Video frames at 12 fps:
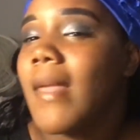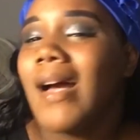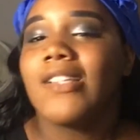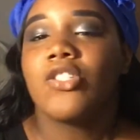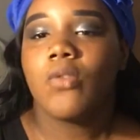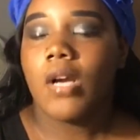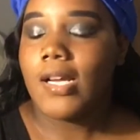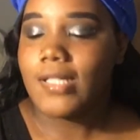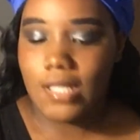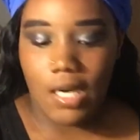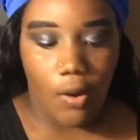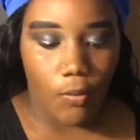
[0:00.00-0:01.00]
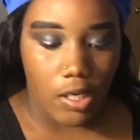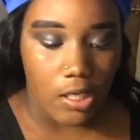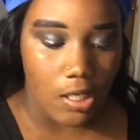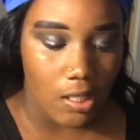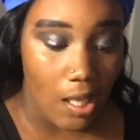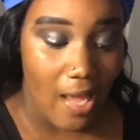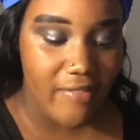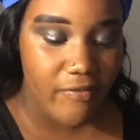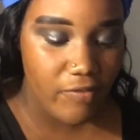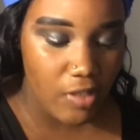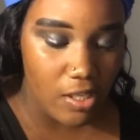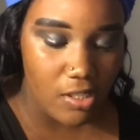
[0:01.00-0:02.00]
I swear I said I wanted a light
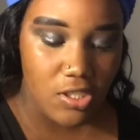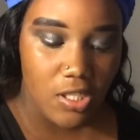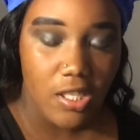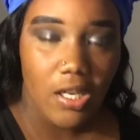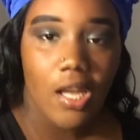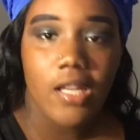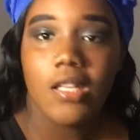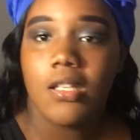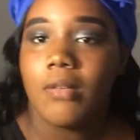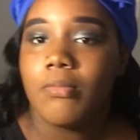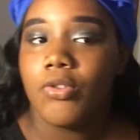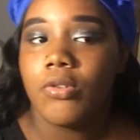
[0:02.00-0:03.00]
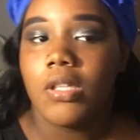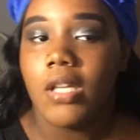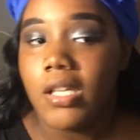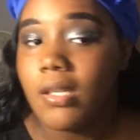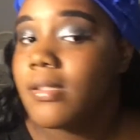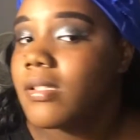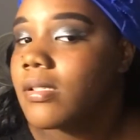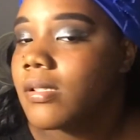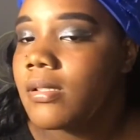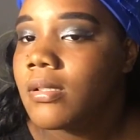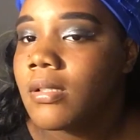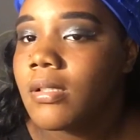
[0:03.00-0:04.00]
flush and then I end up doing this.
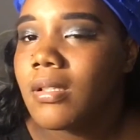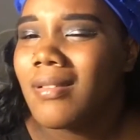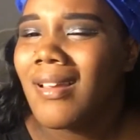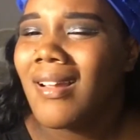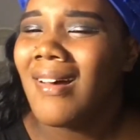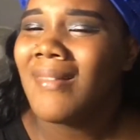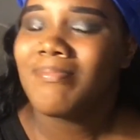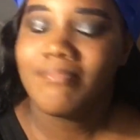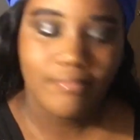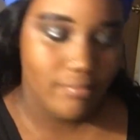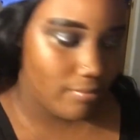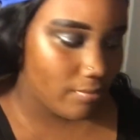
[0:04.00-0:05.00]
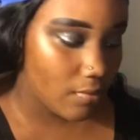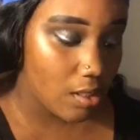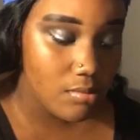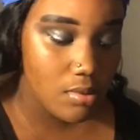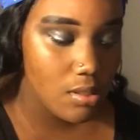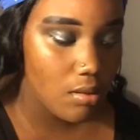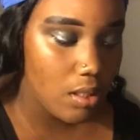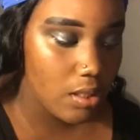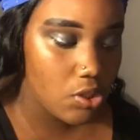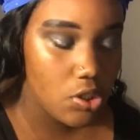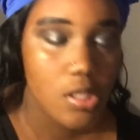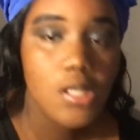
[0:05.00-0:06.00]
Like, I'm so
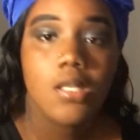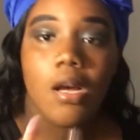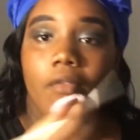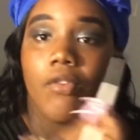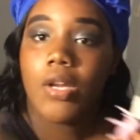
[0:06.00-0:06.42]
extra, it's not